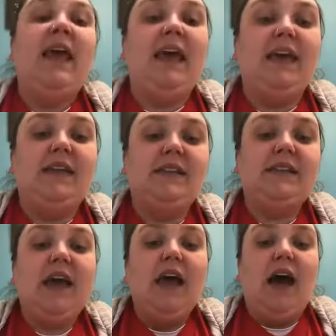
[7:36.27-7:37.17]
is
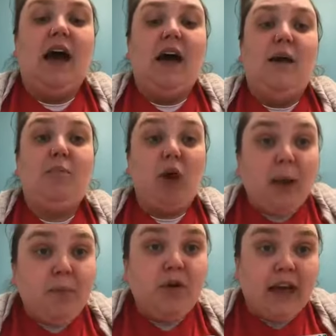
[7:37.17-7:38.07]

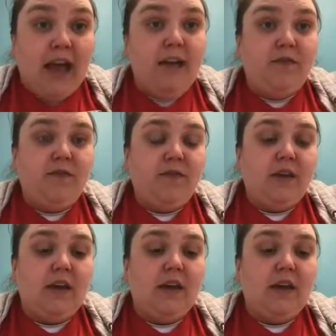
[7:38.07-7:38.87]
proper knife